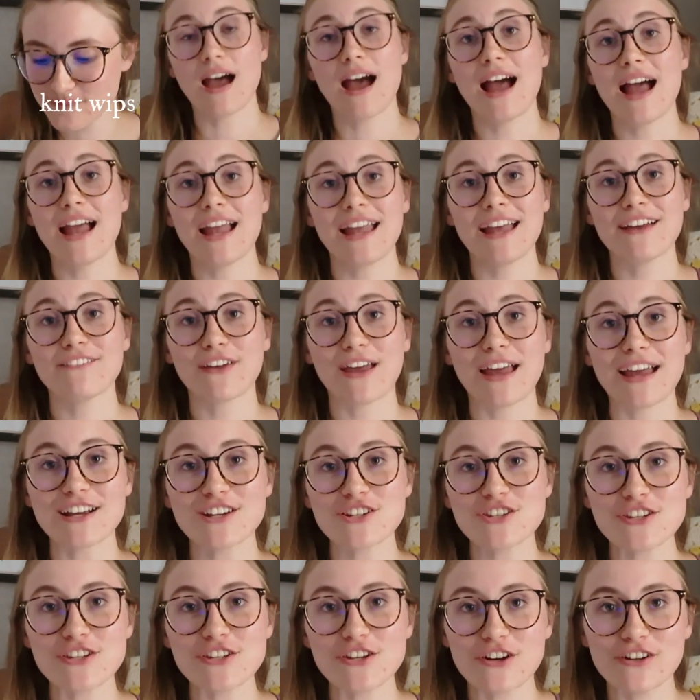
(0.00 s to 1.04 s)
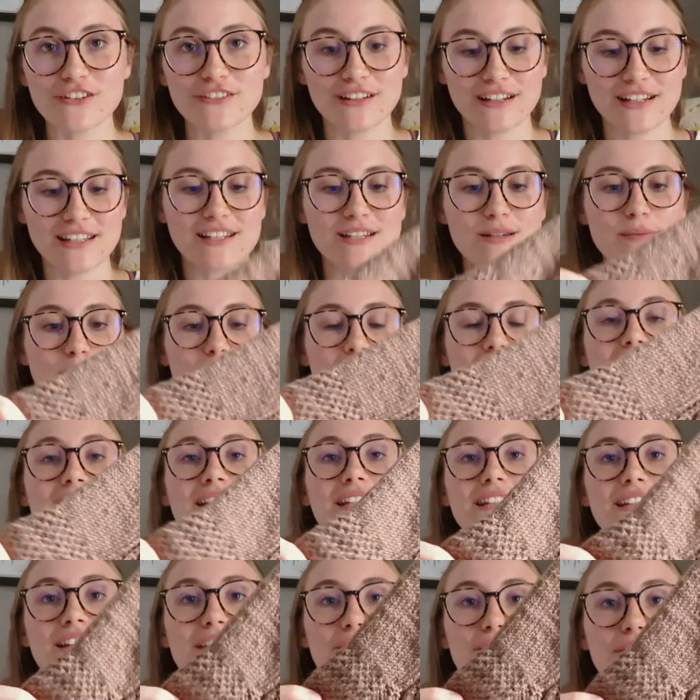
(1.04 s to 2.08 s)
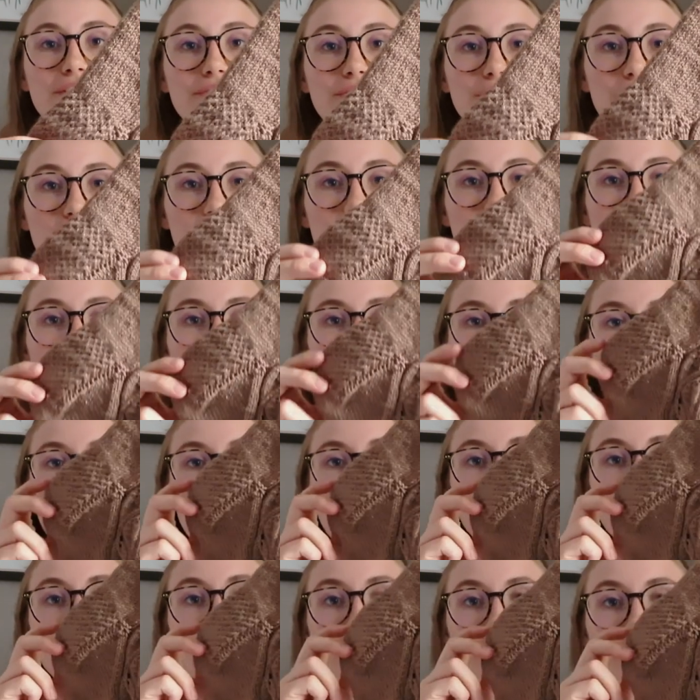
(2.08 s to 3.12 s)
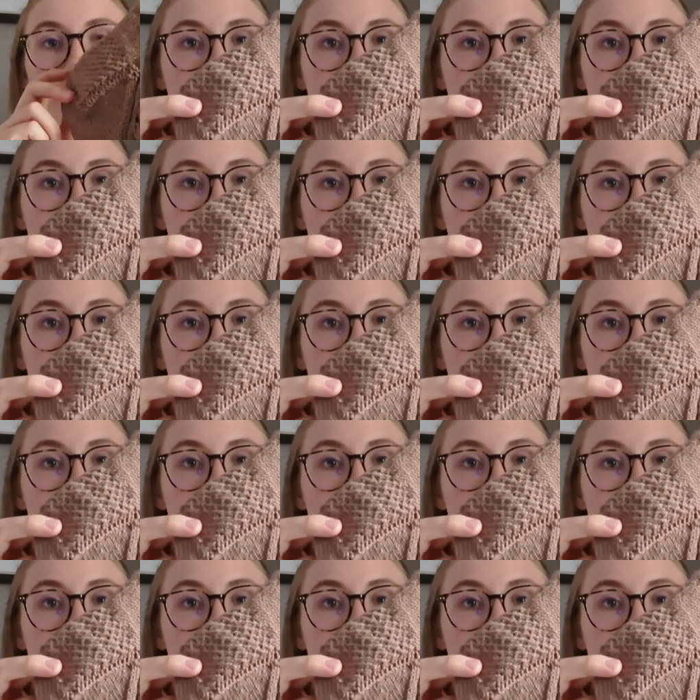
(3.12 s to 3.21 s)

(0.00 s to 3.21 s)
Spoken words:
I have actually already completed the first sock.